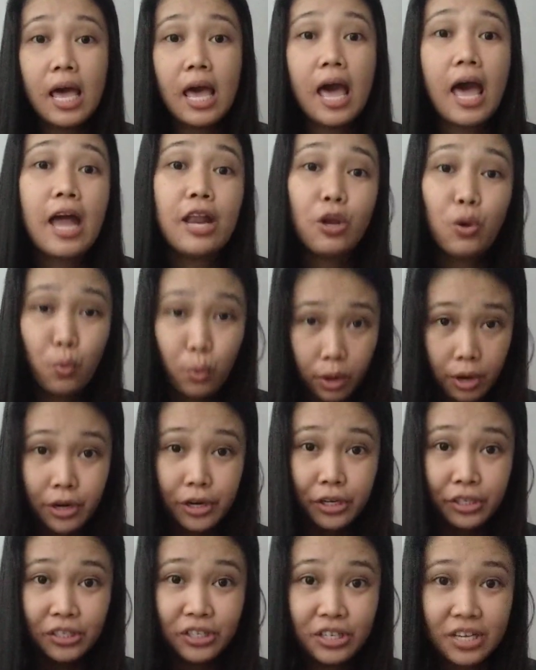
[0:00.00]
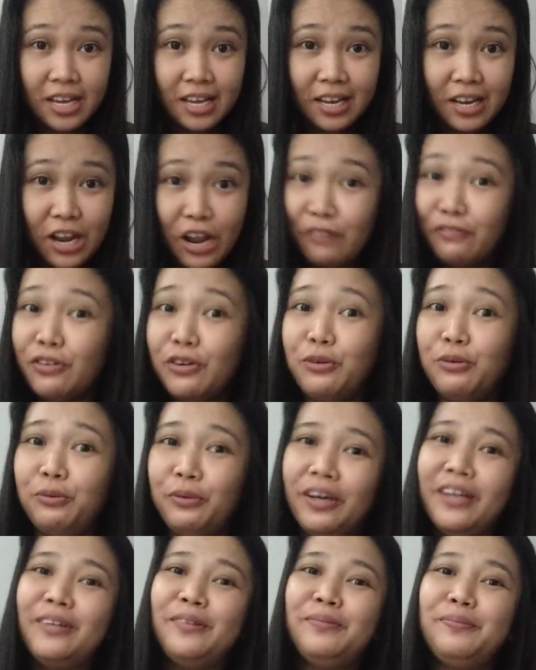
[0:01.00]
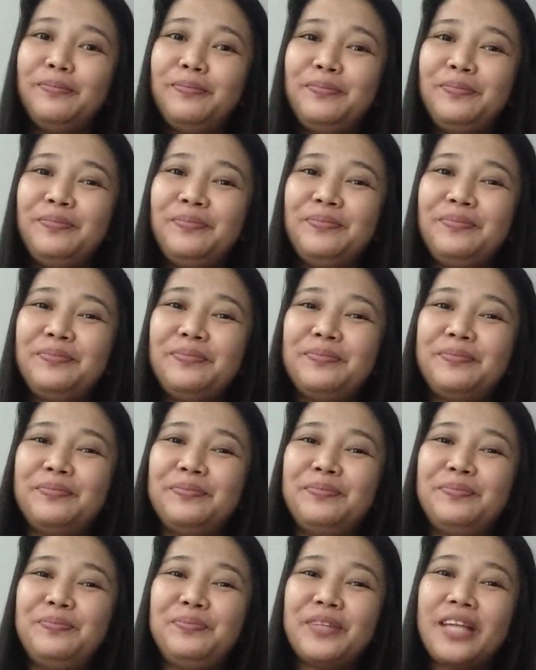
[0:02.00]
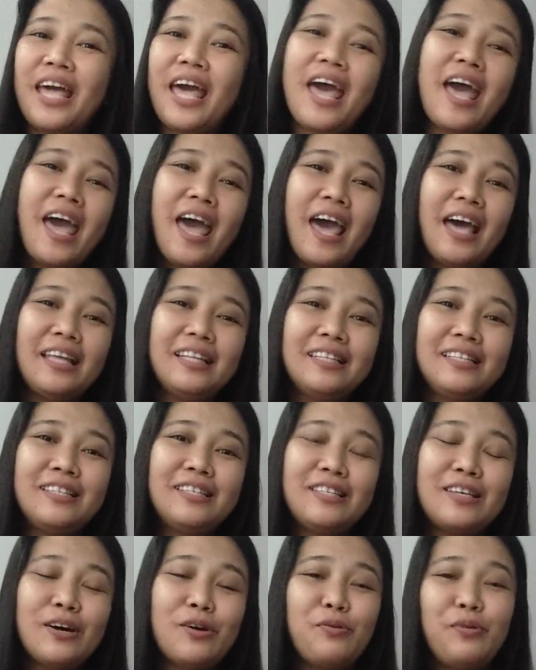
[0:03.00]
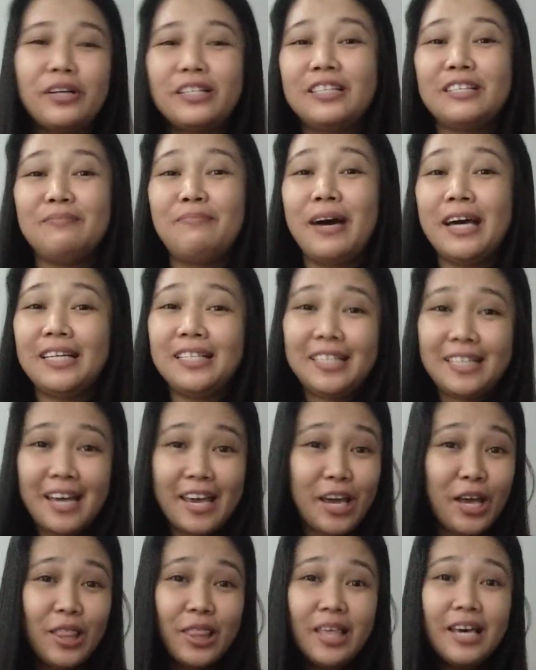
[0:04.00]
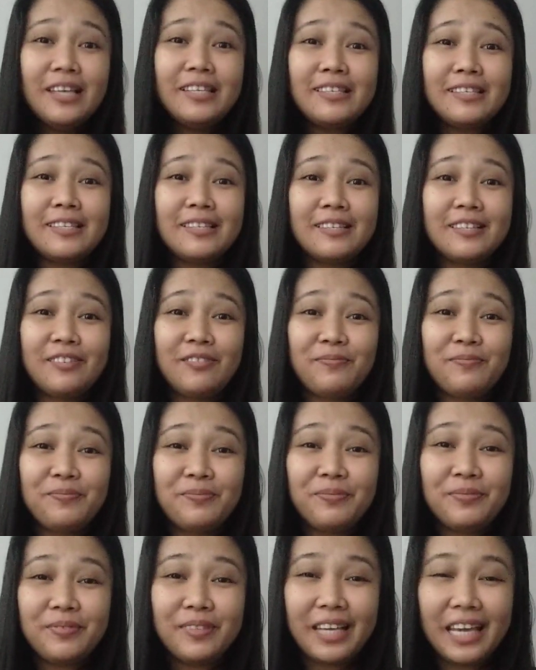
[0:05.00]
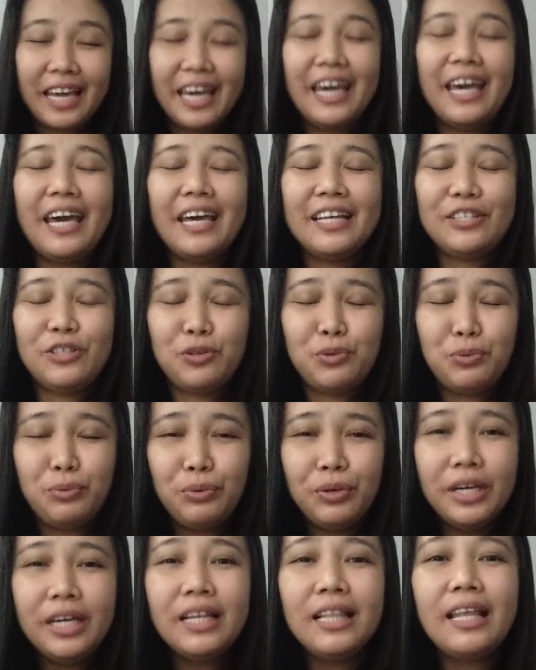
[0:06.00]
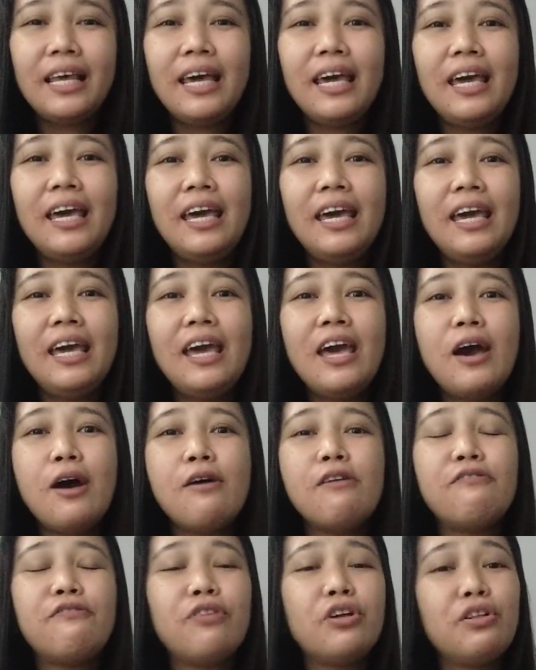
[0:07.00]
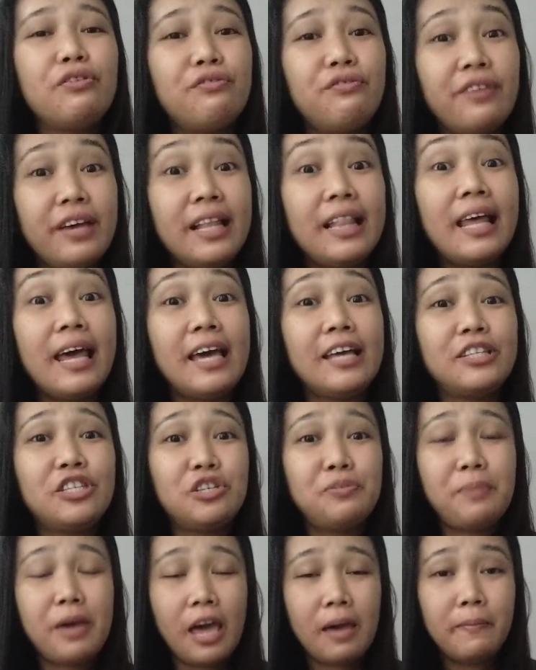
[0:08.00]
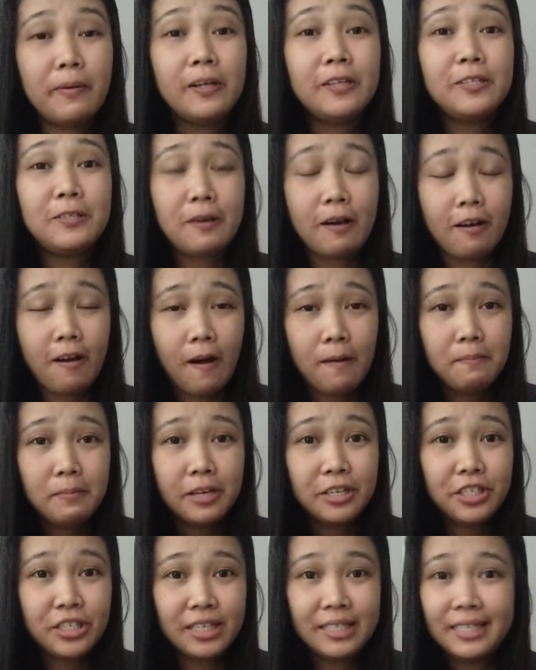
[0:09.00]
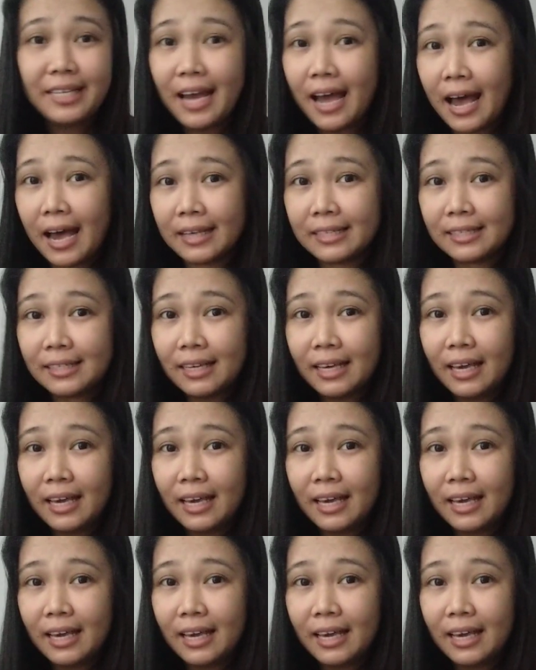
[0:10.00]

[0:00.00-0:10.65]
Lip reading: and quitters never win. And so what's my take on this? It's really fulfilling to be able to accomplish a task,